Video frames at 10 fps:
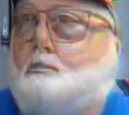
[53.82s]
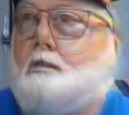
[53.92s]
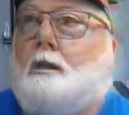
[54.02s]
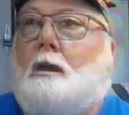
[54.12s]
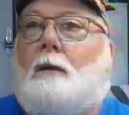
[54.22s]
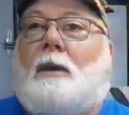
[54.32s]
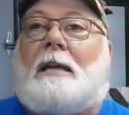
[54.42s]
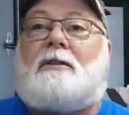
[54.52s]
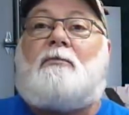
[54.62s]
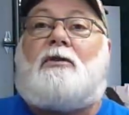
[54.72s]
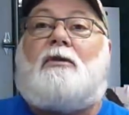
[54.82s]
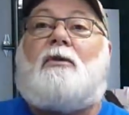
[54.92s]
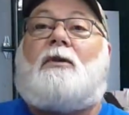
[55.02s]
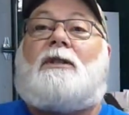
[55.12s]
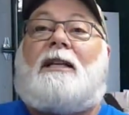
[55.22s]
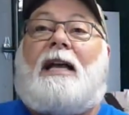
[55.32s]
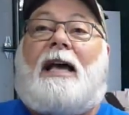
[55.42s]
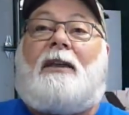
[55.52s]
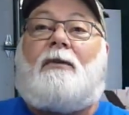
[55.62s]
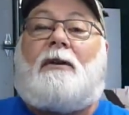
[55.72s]
Alright, we got some tools
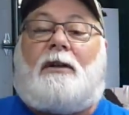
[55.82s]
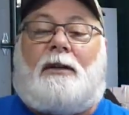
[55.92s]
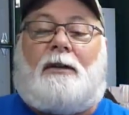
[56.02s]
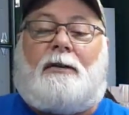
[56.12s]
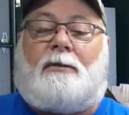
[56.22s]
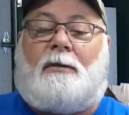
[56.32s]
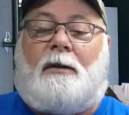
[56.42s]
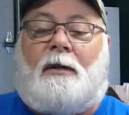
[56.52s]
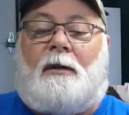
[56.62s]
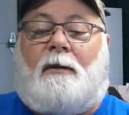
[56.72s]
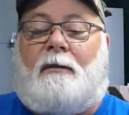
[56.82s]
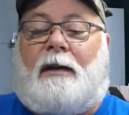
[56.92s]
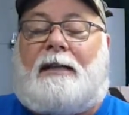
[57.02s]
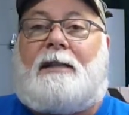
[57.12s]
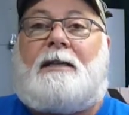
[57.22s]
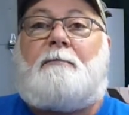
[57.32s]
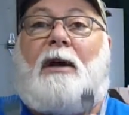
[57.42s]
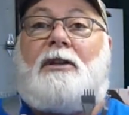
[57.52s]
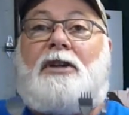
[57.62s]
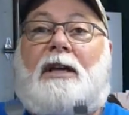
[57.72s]
today that we're going to use. We got these
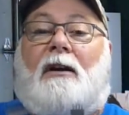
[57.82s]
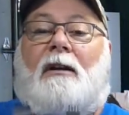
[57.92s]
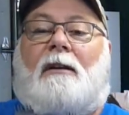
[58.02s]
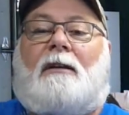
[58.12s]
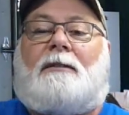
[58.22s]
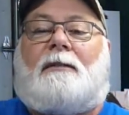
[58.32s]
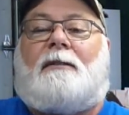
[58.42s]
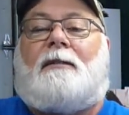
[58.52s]
punching awls.